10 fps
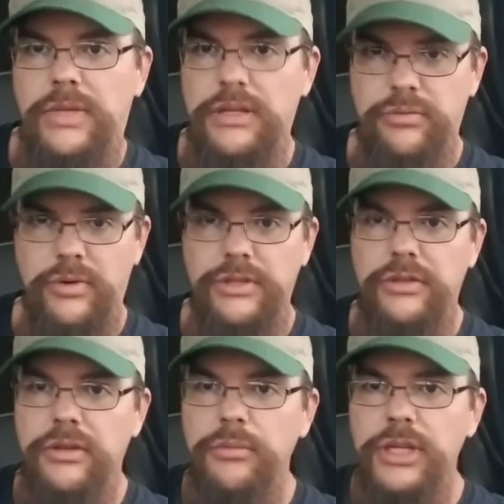That's what
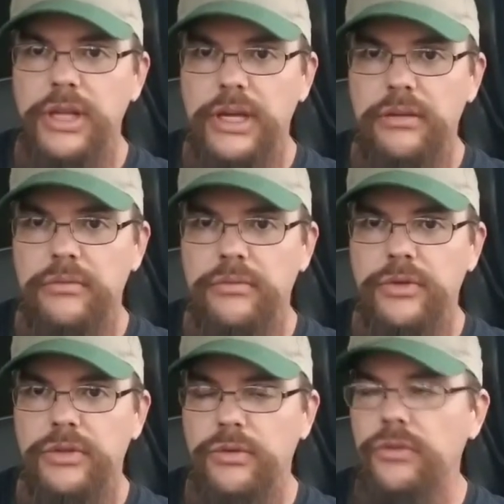it's going to be like
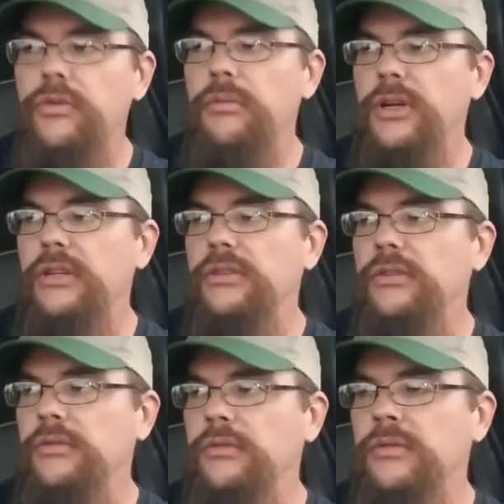for two or three
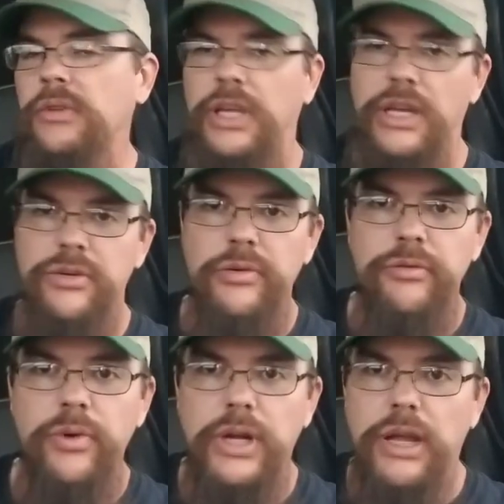months. Can you
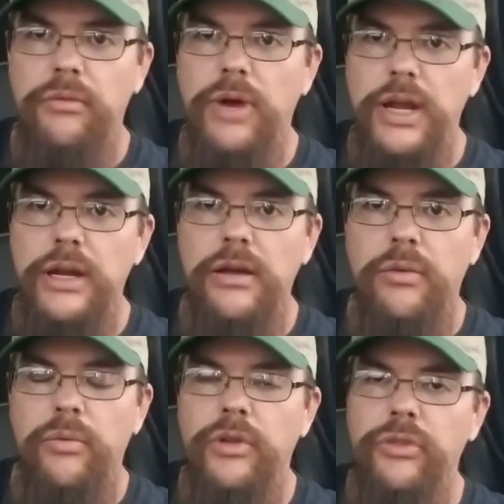afford that right
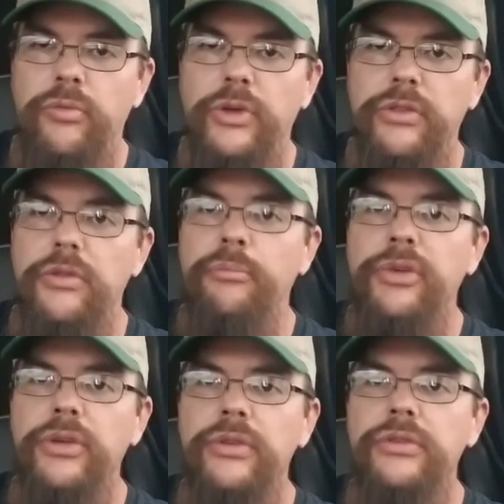now with with the
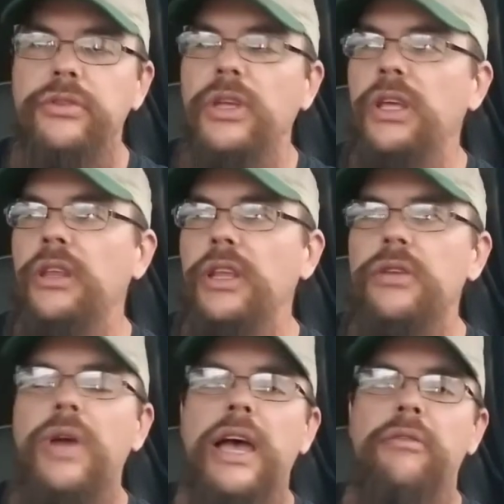bills that
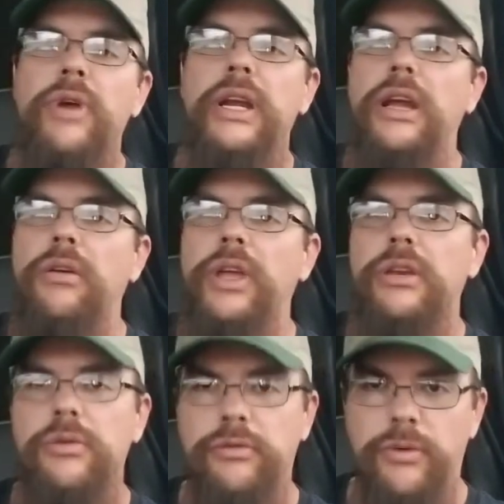you have right now?
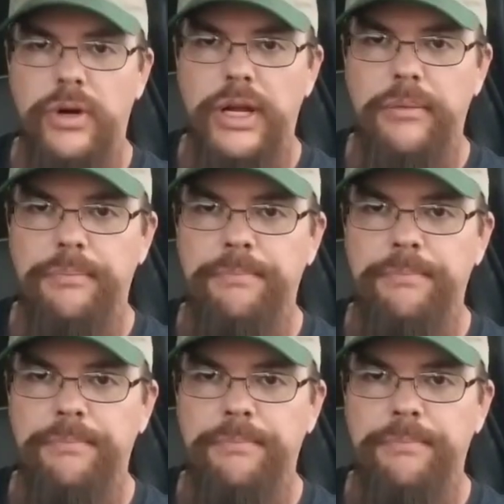Can you afford that?